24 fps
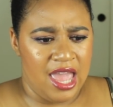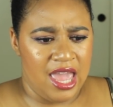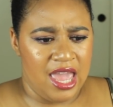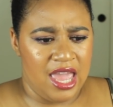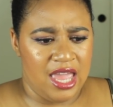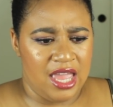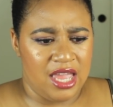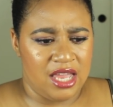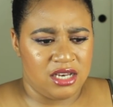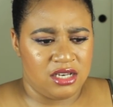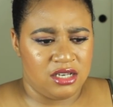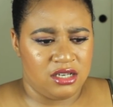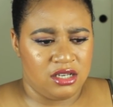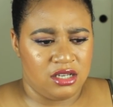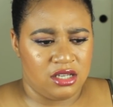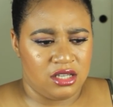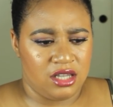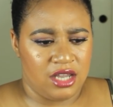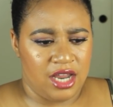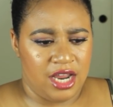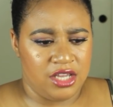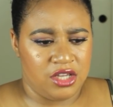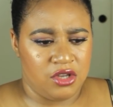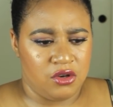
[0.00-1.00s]
And
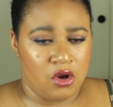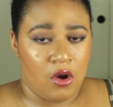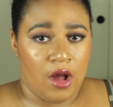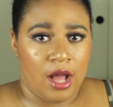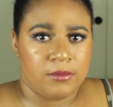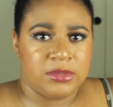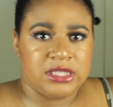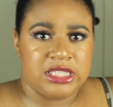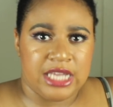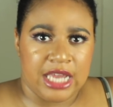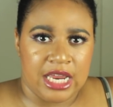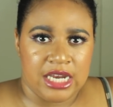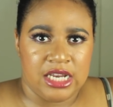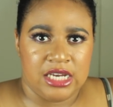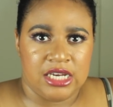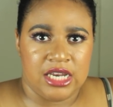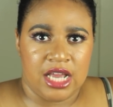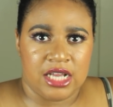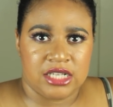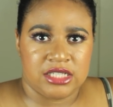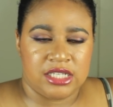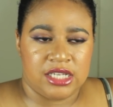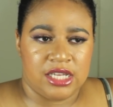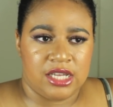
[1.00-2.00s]
like, you know, I'm standing
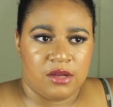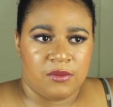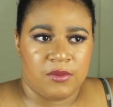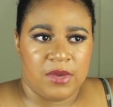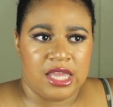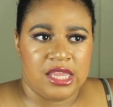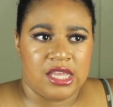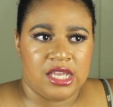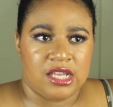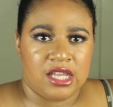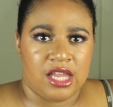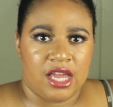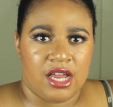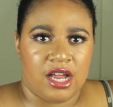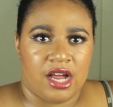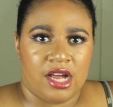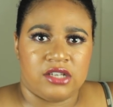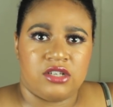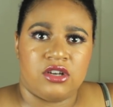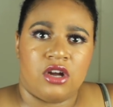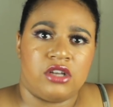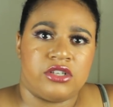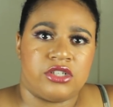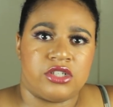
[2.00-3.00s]
next to him. And then like,
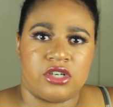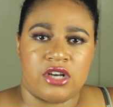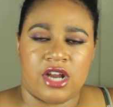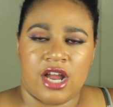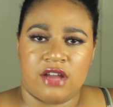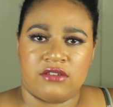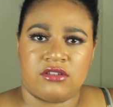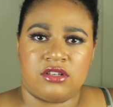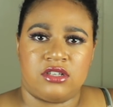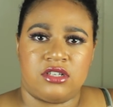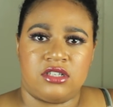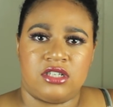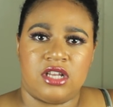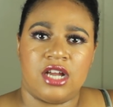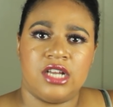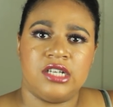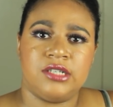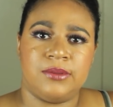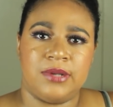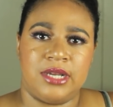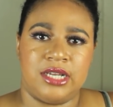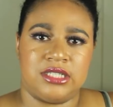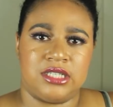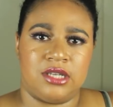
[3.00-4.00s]
I talked to her after the
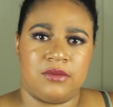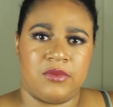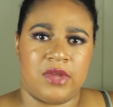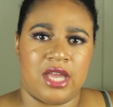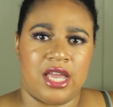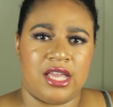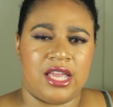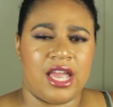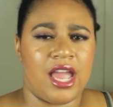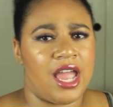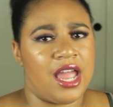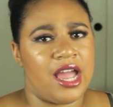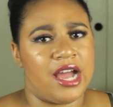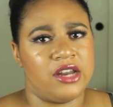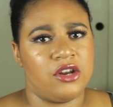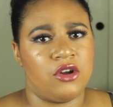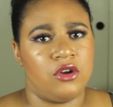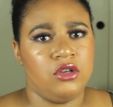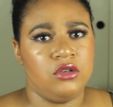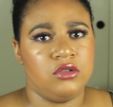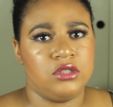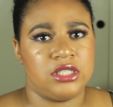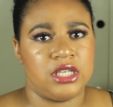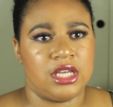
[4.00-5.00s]
touch base. I'm like, hey, I
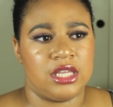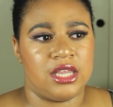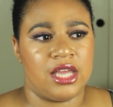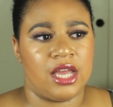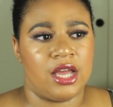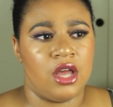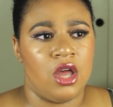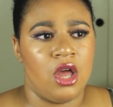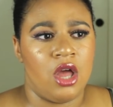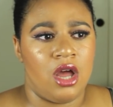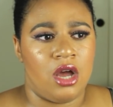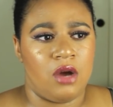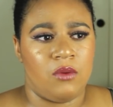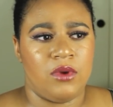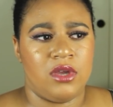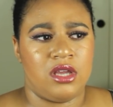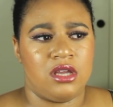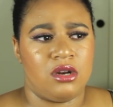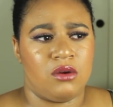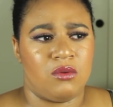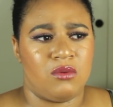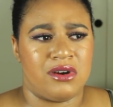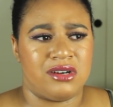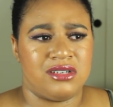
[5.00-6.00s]
know you said that we
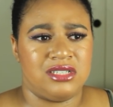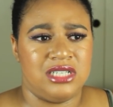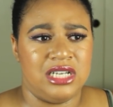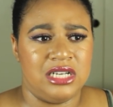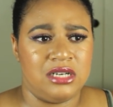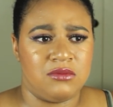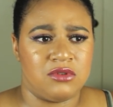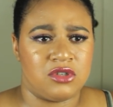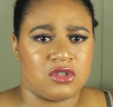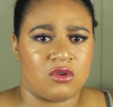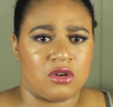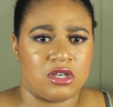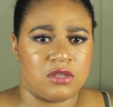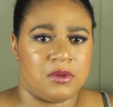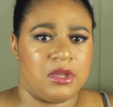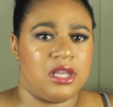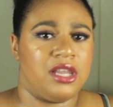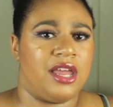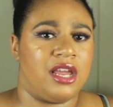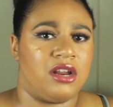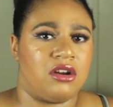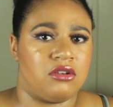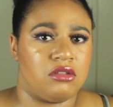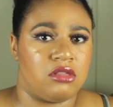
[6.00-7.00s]
couldn't wear denim shorts,
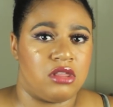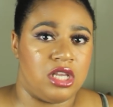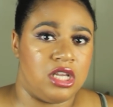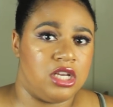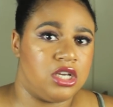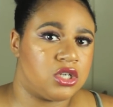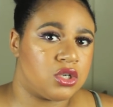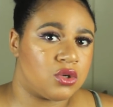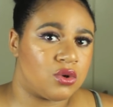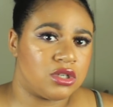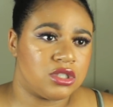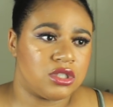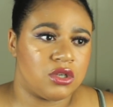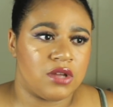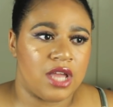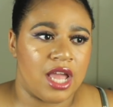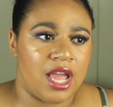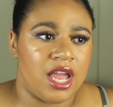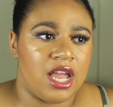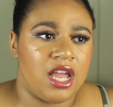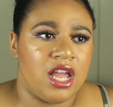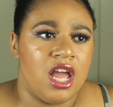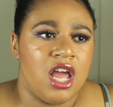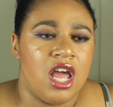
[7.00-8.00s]
but like, are these shorts
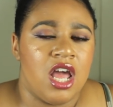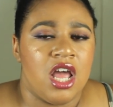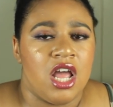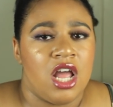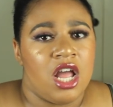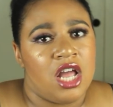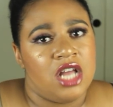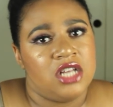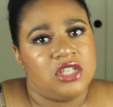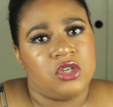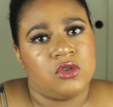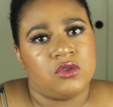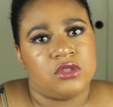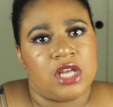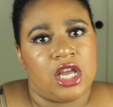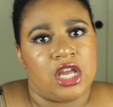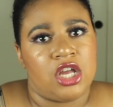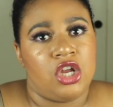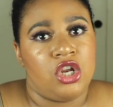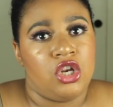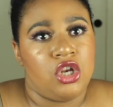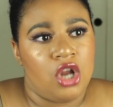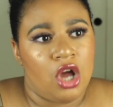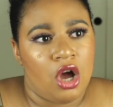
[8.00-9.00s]
okay? She was
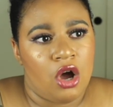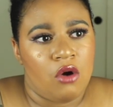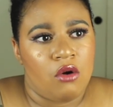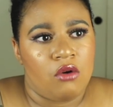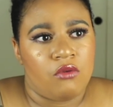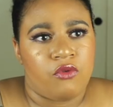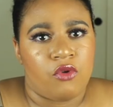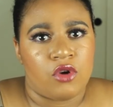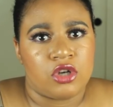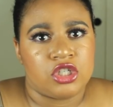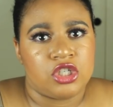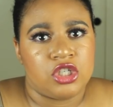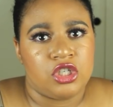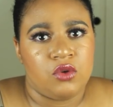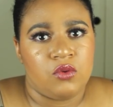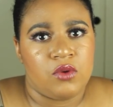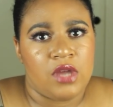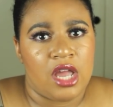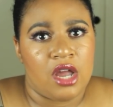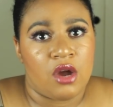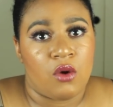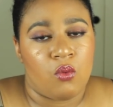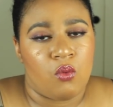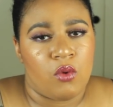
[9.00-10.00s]
like, no, unfortunately you
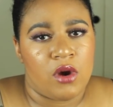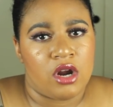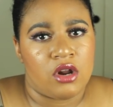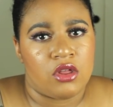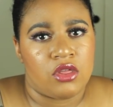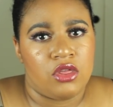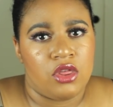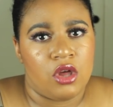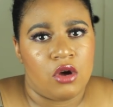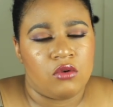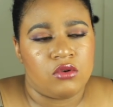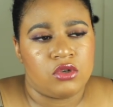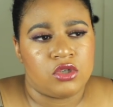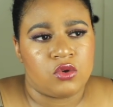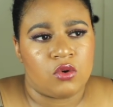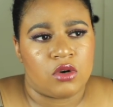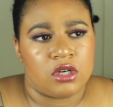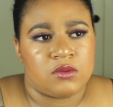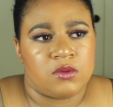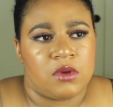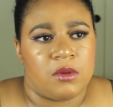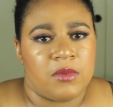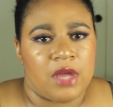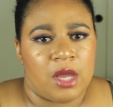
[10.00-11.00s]
can't wear those
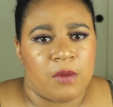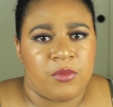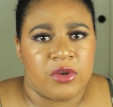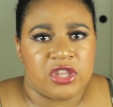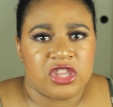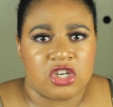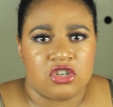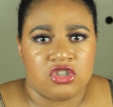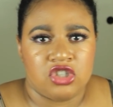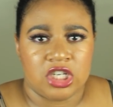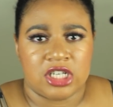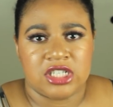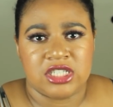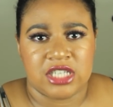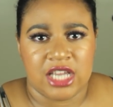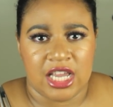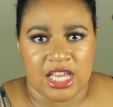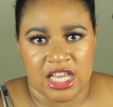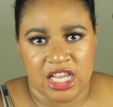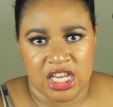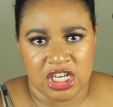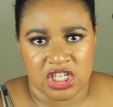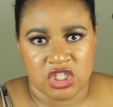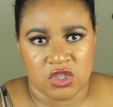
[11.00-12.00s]
shorts. But I'm like, but they're just
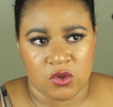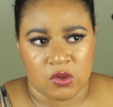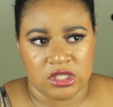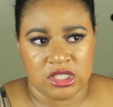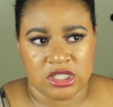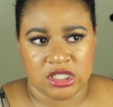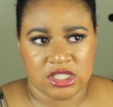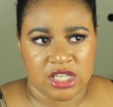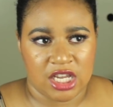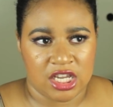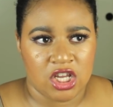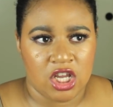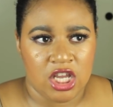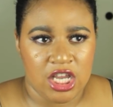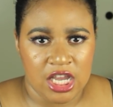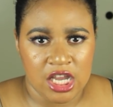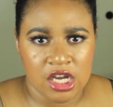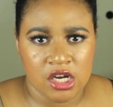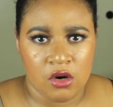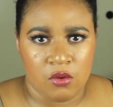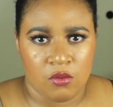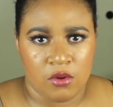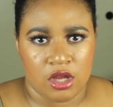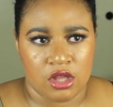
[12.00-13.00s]
like his shorts. It's like,
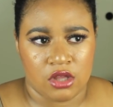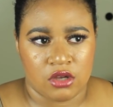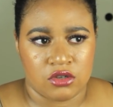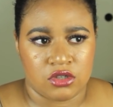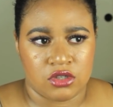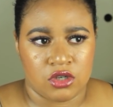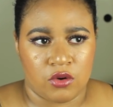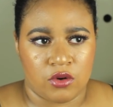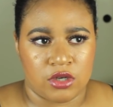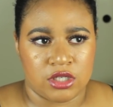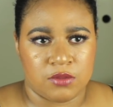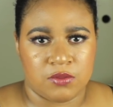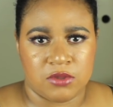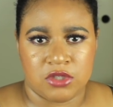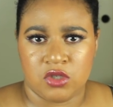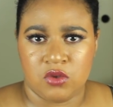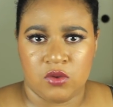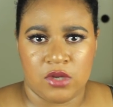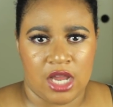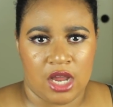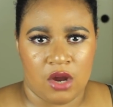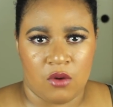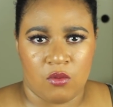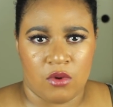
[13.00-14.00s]
he could wear those shorts, but
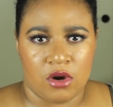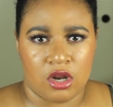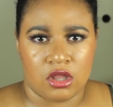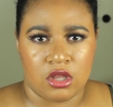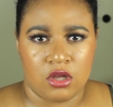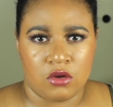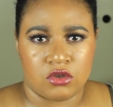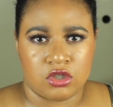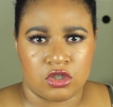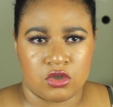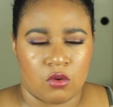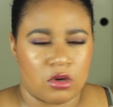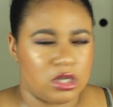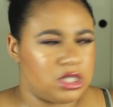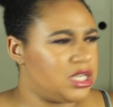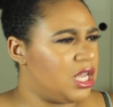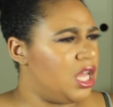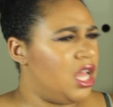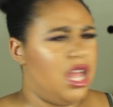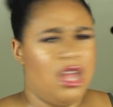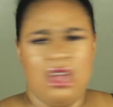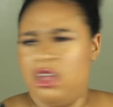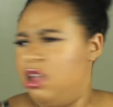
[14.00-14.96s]
you can't wear those shorts.